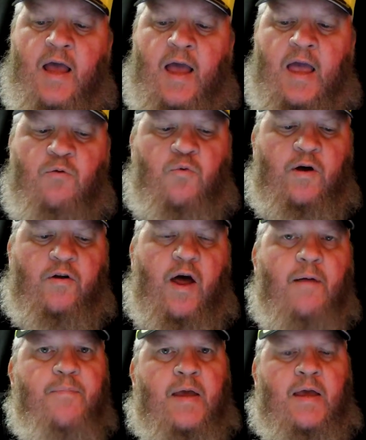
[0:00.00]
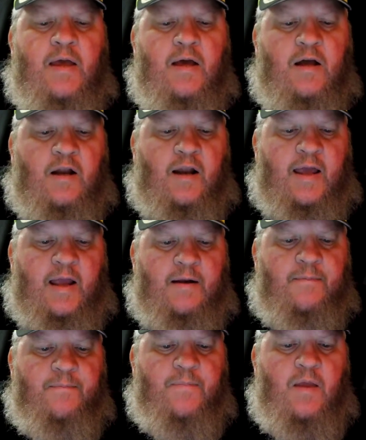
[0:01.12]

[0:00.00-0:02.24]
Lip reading: he will not be clean.